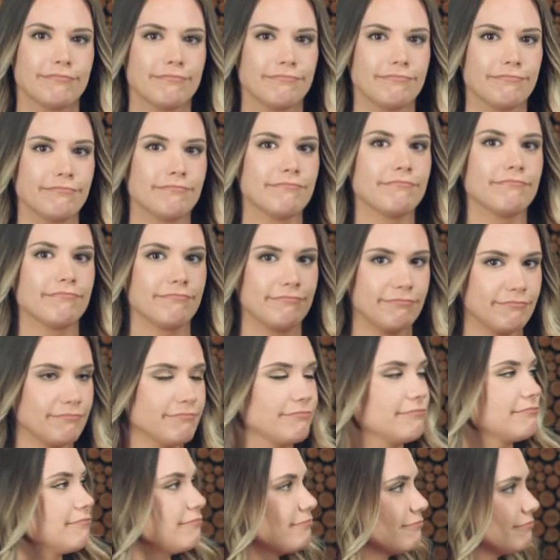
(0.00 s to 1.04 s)

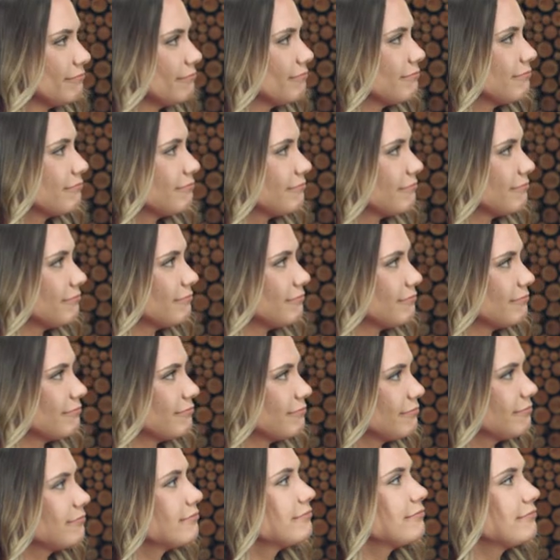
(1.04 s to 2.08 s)

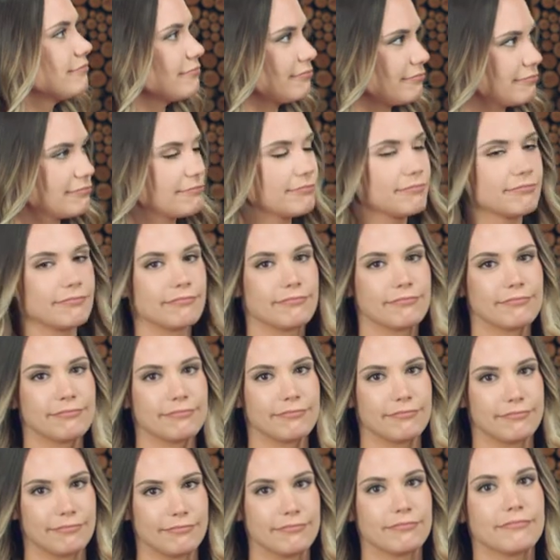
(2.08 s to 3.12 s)

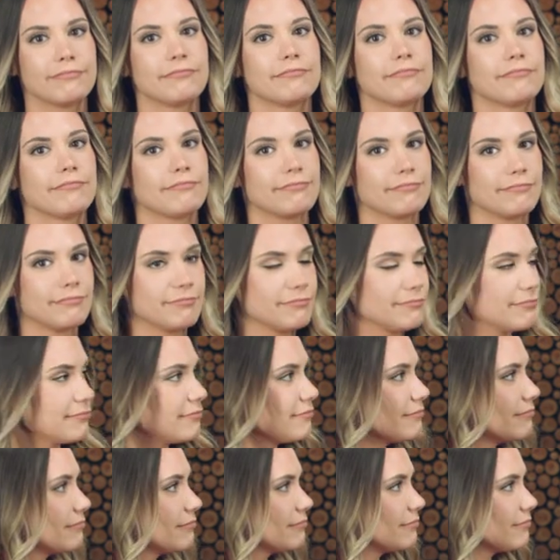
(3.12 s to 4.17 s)

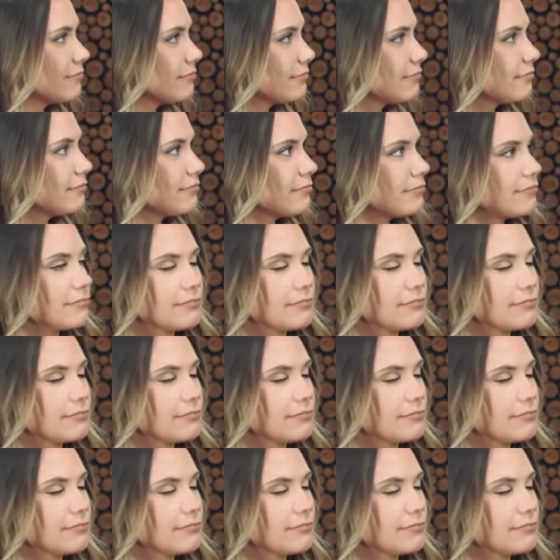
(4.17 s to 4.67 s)
[no speech]